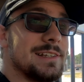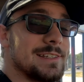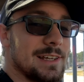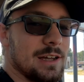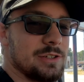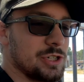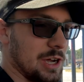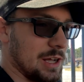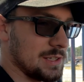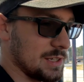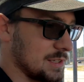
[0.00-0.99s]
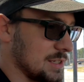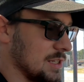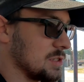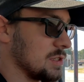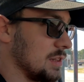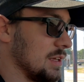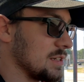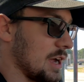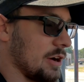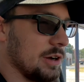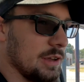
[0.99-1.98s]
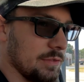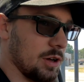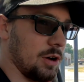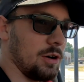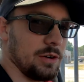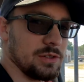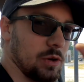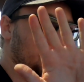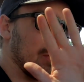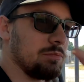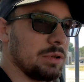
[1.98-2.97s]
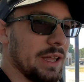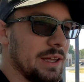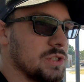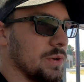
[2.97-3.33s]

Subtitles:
and side shots since the entirety of the car is on one plane,